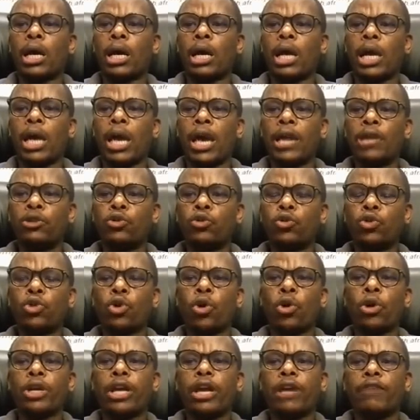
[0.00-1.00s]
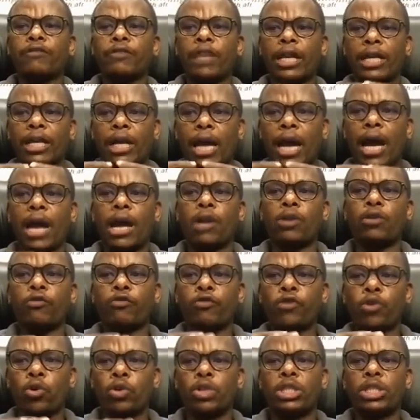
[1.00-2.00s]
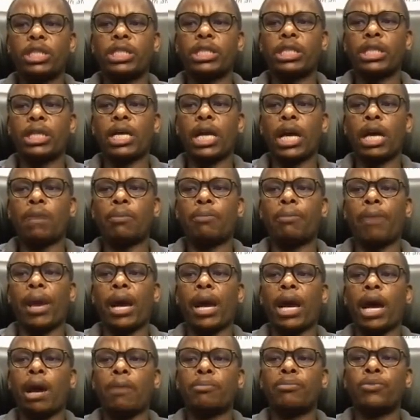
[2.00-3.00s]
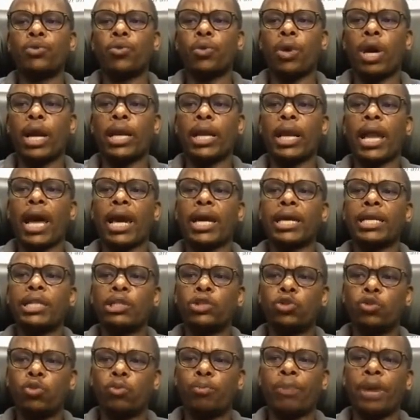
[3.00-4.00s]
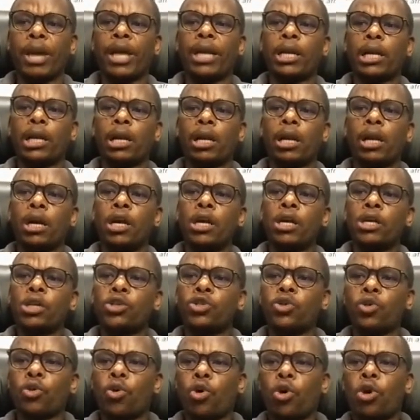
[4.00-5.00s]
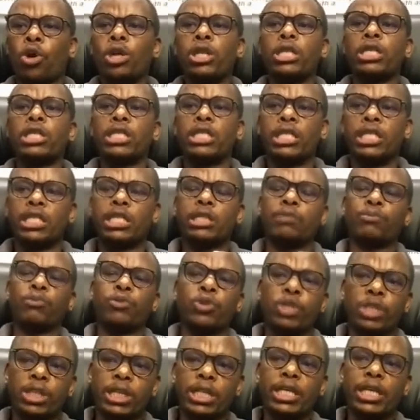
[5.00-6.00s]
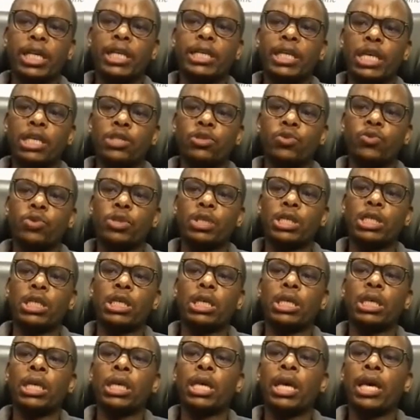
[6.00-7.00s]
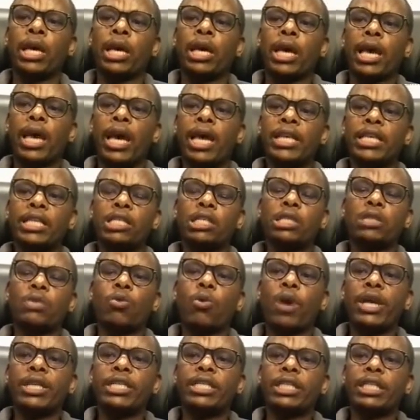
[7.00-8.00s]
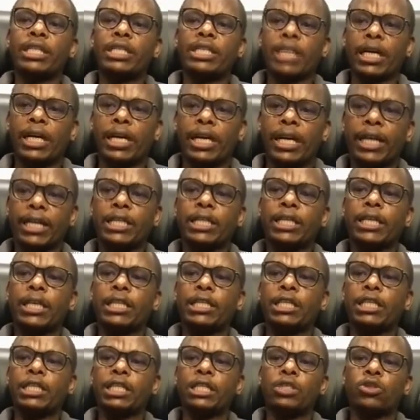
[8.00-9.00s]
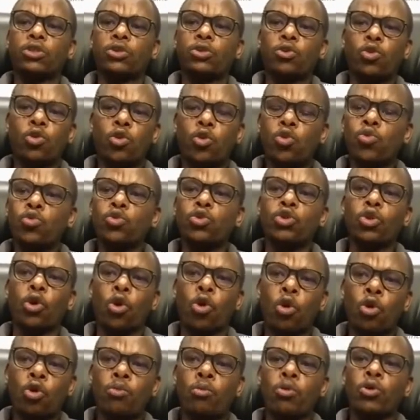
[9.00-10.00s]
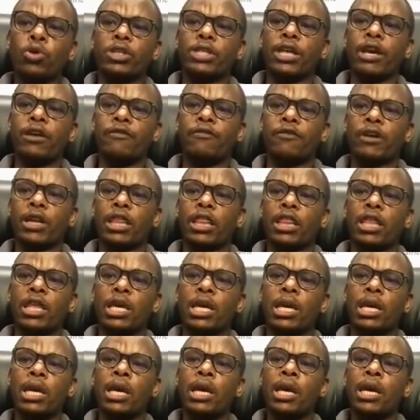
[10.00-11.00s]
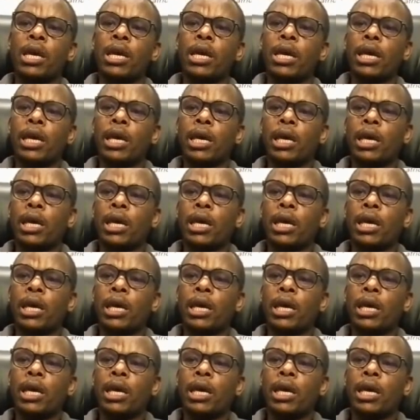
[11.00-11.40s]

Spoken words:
and you don't have that kind of logistical backup, you are likely to battle. So all these distribution centers you see, and this is quite integrated. It includes almost everything